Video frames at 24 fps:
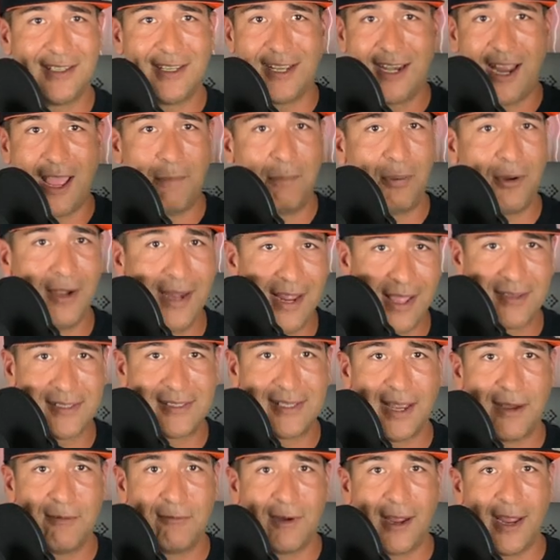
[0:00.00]
did I pronounce
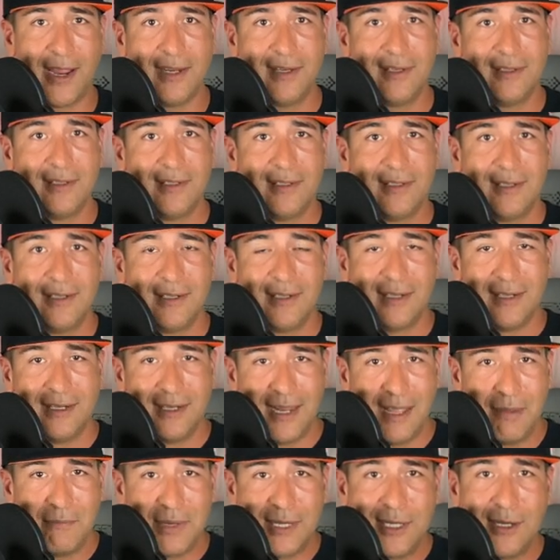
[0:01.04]
that right?
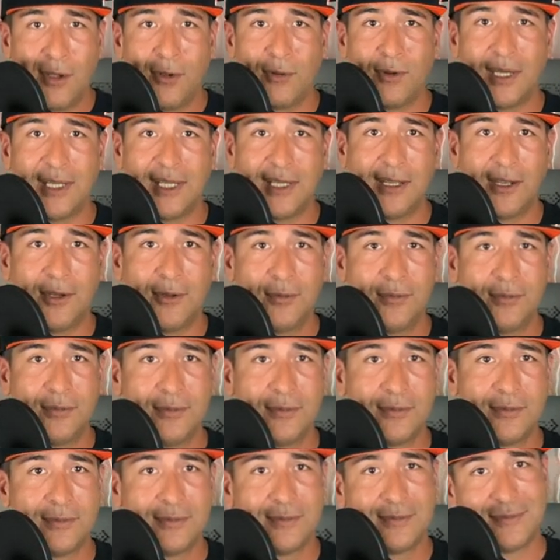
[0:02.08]
Let me know, Leo.
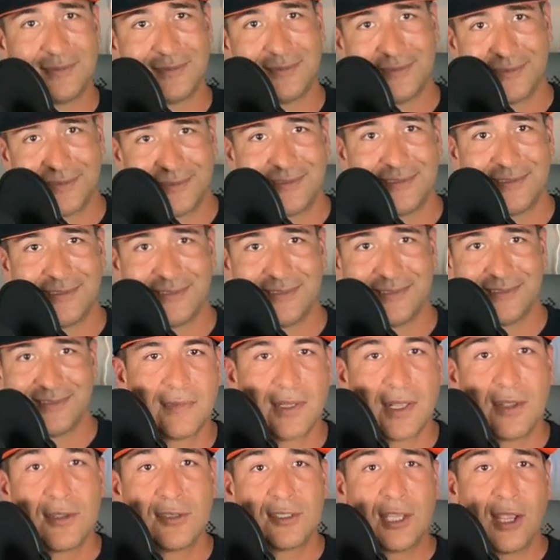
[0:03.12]

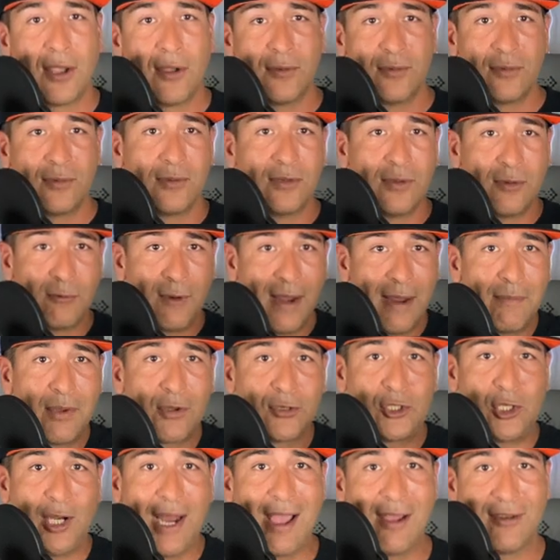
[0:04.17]
So, rainbow
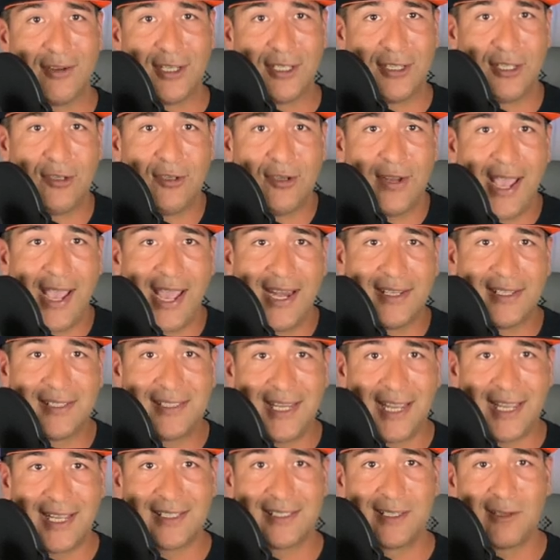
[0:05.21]
trout in the United
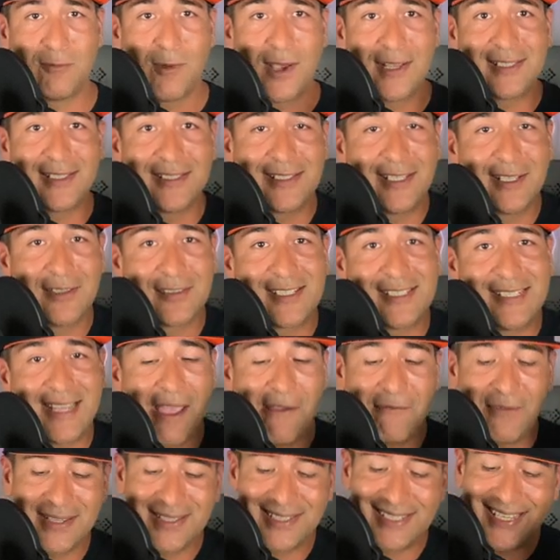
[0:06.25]
States. It wasn't until
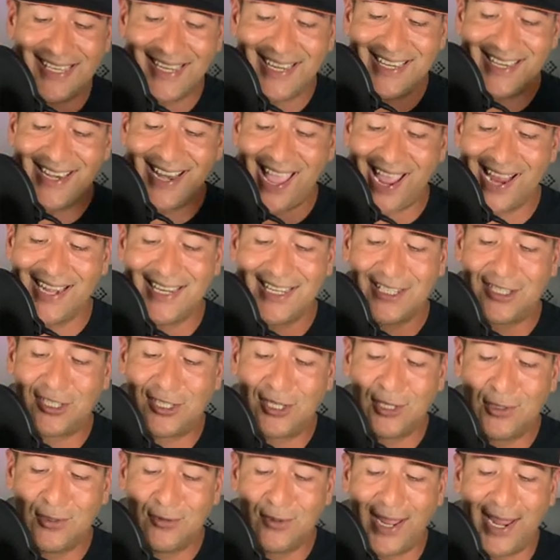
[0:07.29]

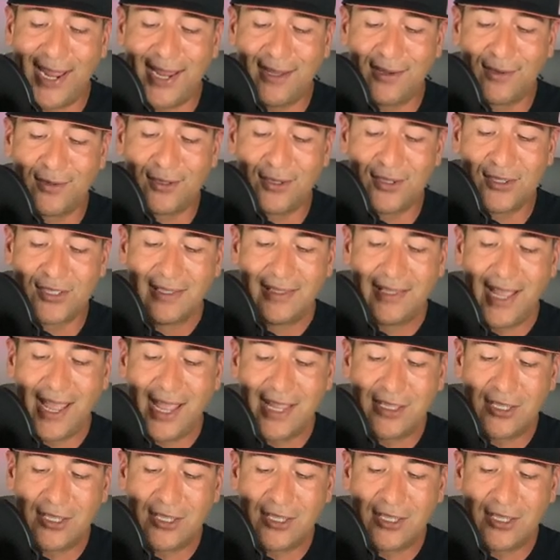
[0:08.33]
1792 anglers that